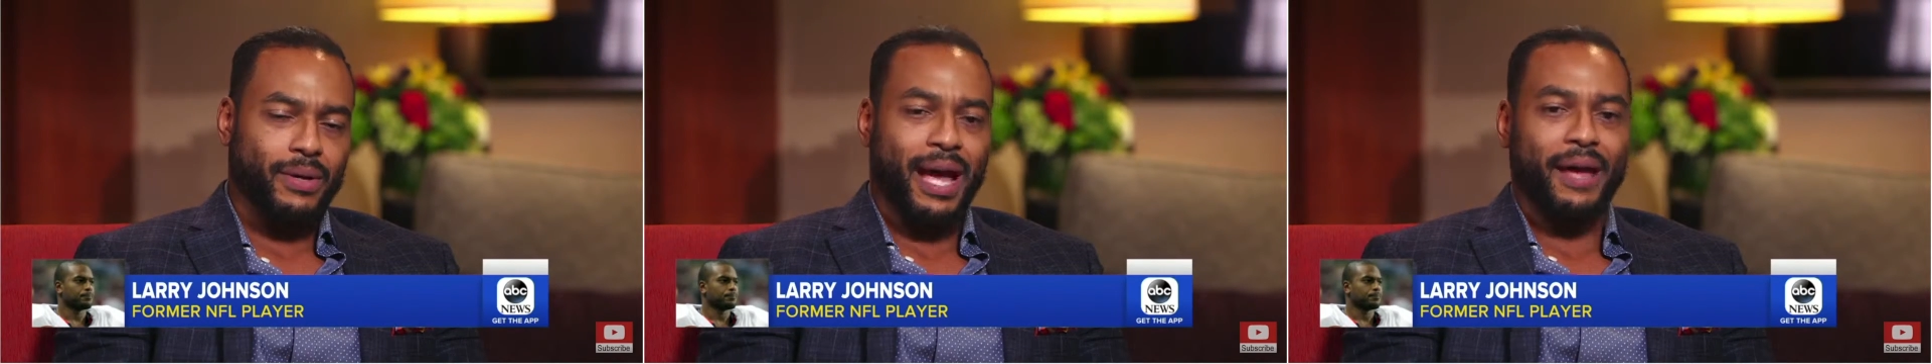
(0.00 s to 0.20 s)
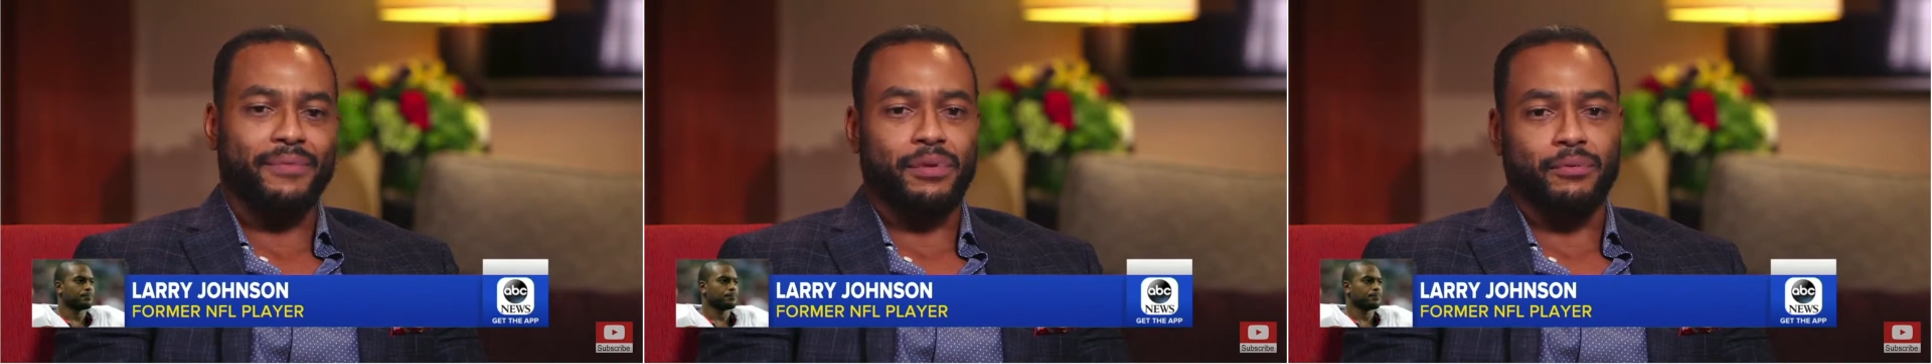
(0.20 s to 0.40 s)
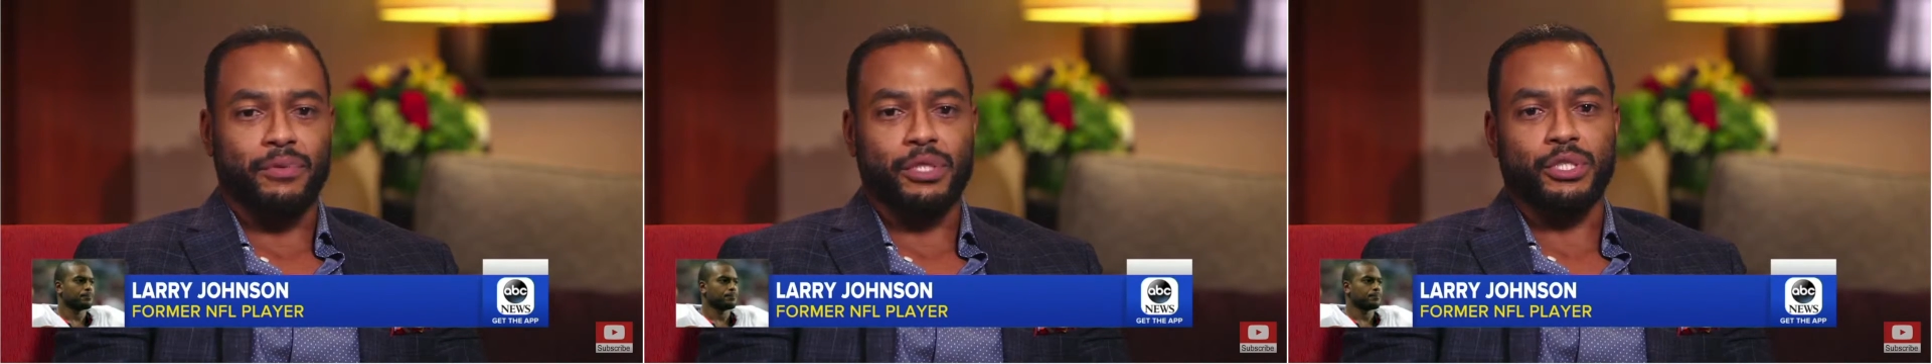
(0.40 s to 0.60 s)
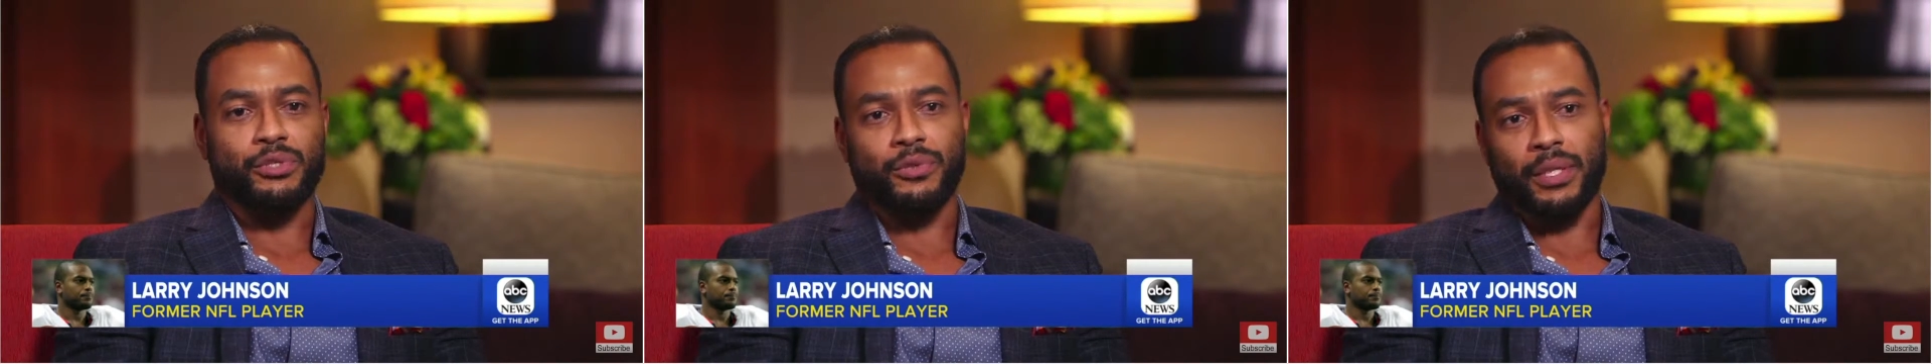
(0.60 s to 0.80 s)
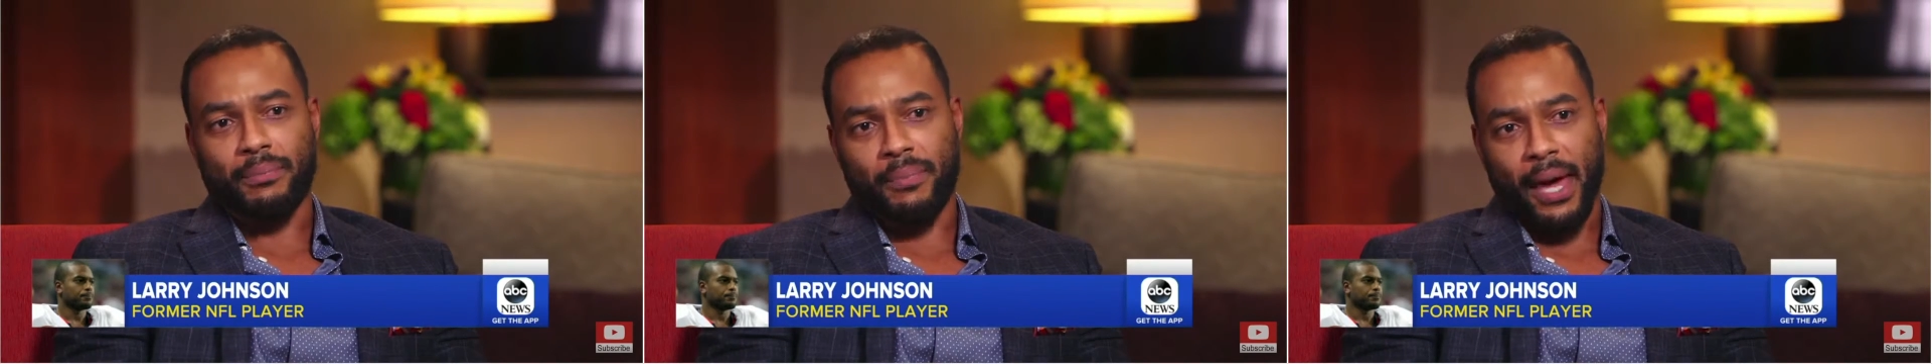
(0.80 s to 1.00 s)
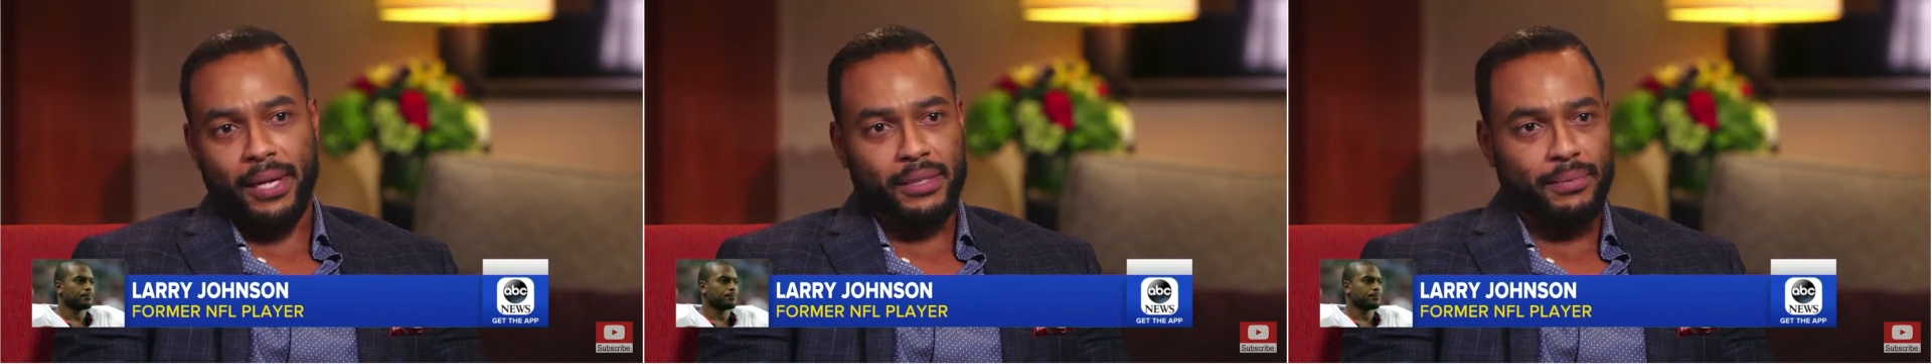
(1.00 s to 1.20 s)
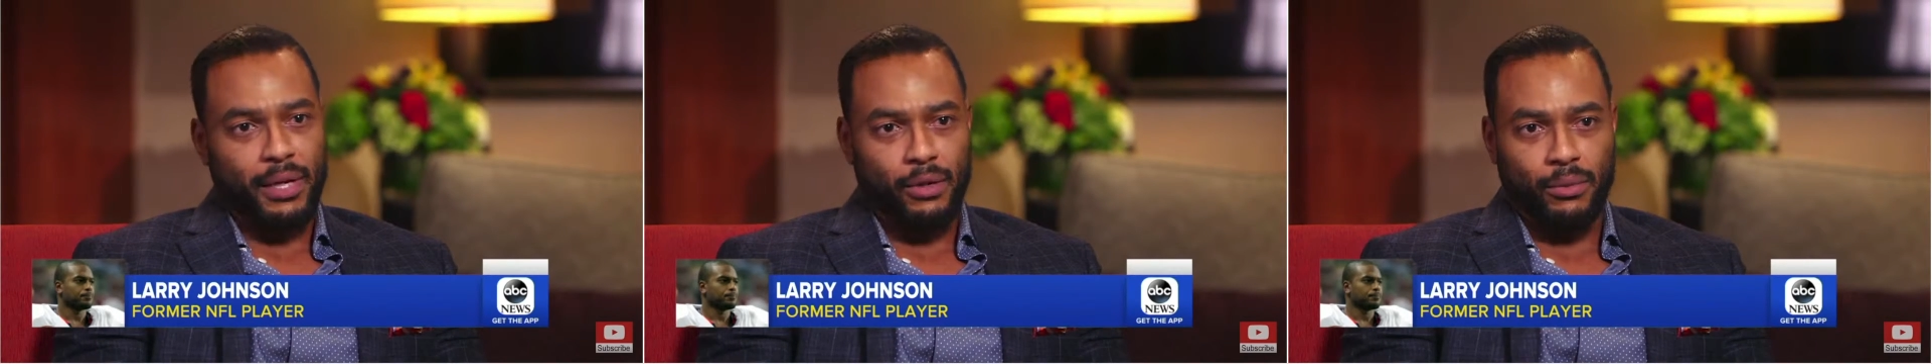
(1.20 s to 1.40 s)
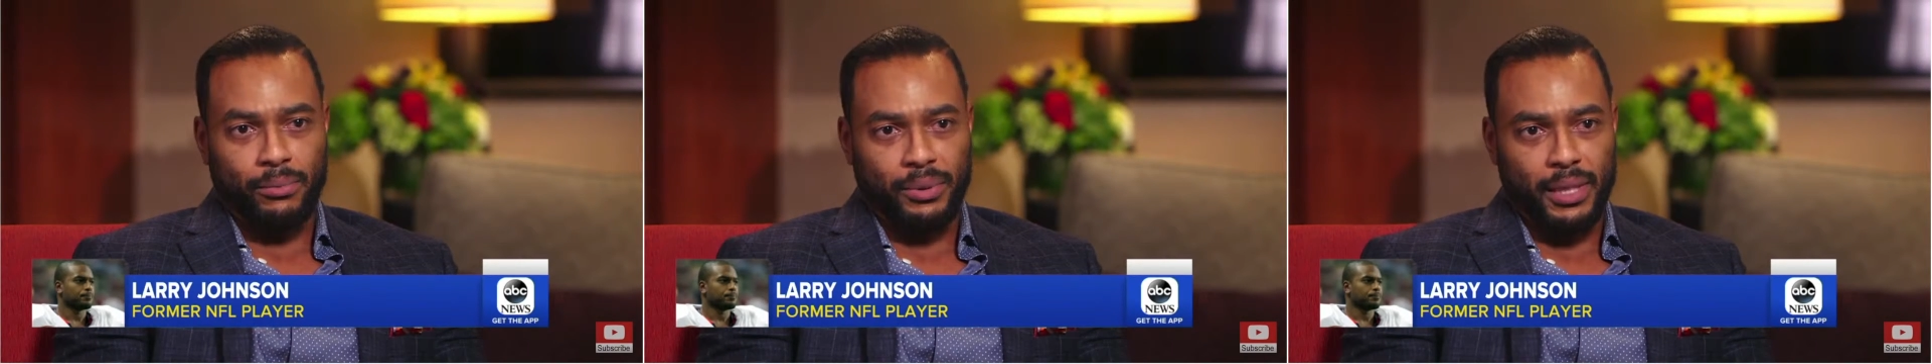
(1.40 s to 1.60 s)
so I have to retreat back to
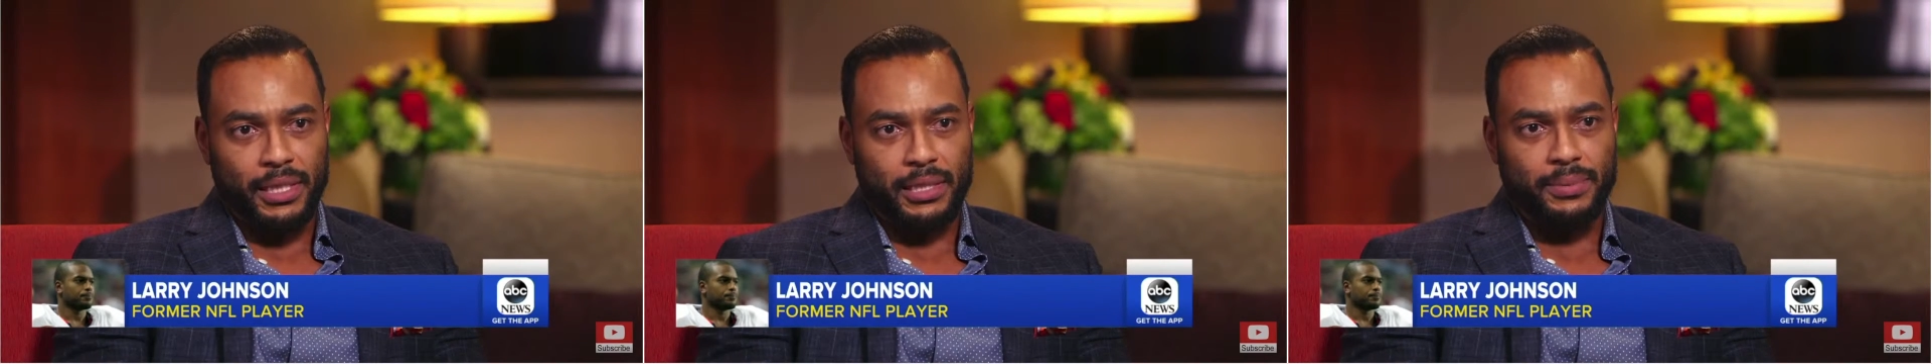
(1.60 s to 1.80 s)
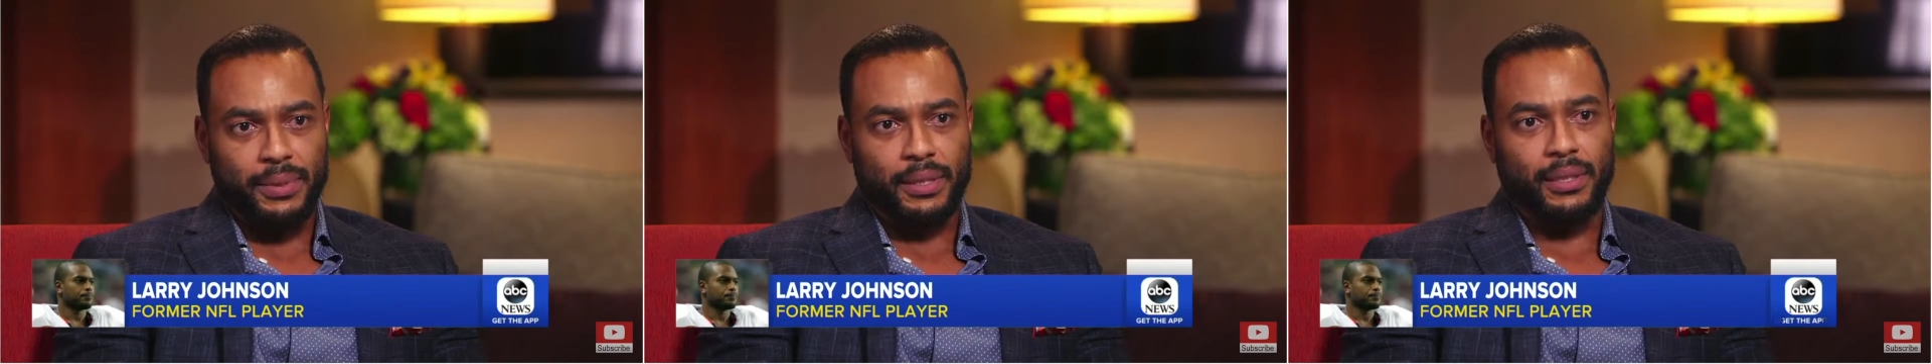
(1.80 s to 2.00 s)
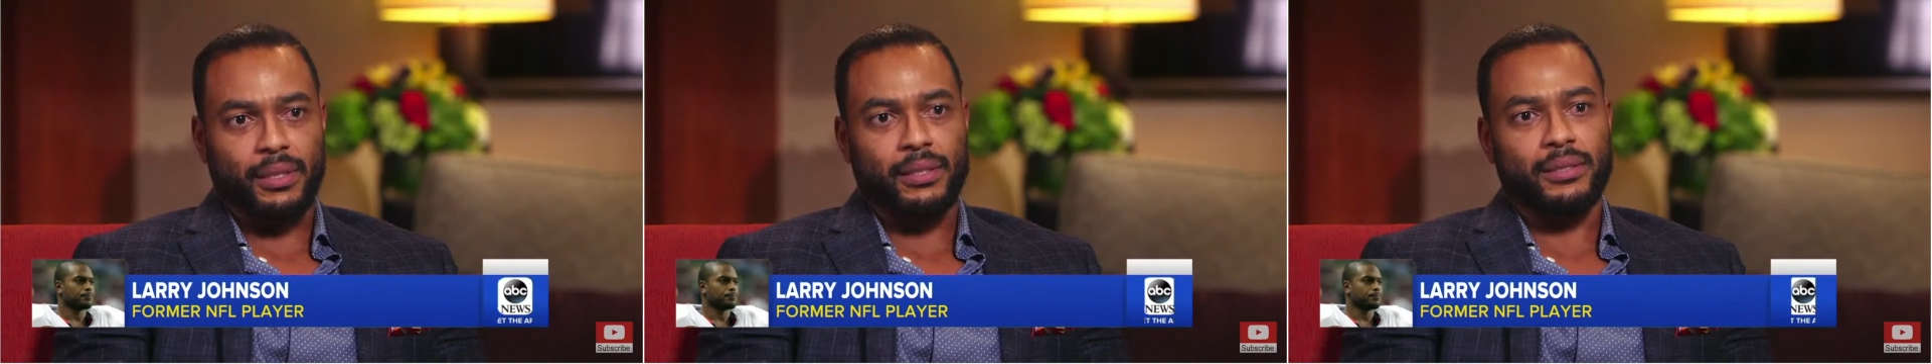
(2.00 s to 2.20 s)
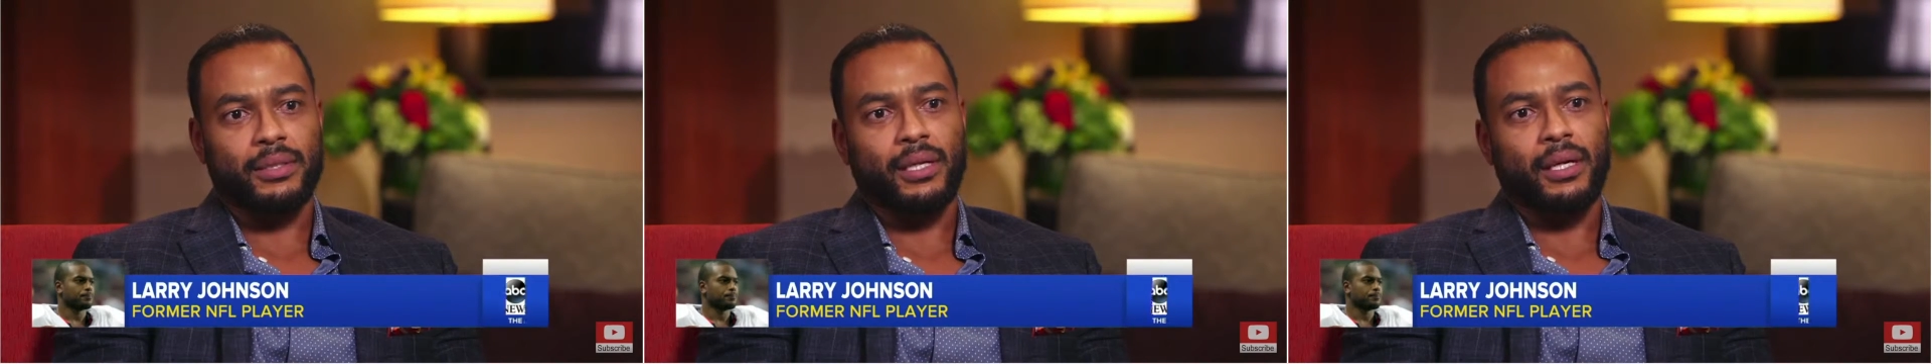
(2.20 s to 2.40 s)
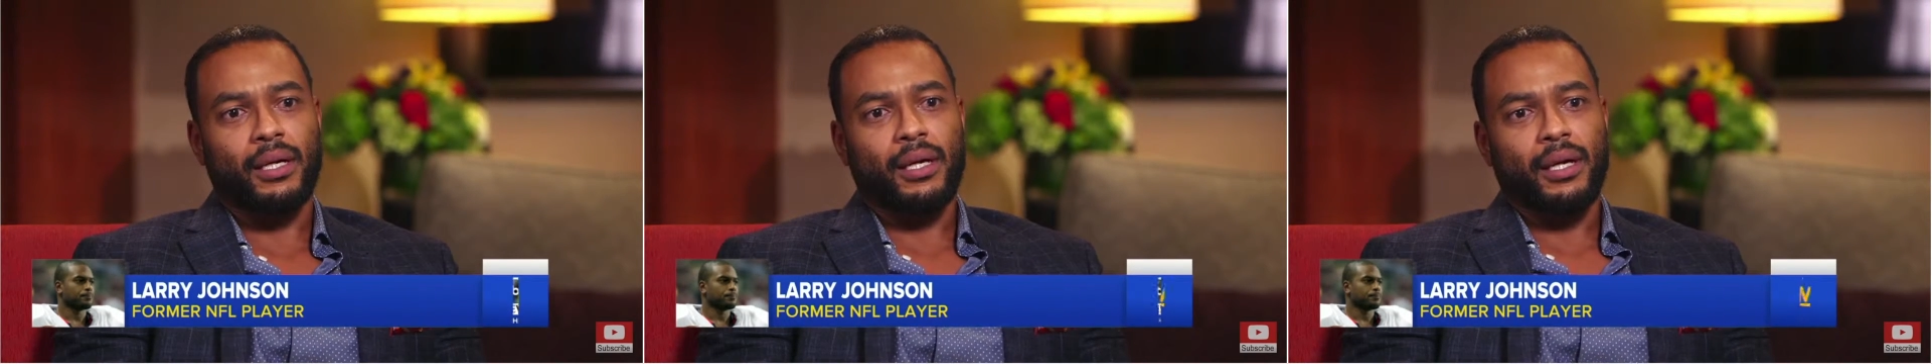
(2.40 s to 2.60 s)
my own place because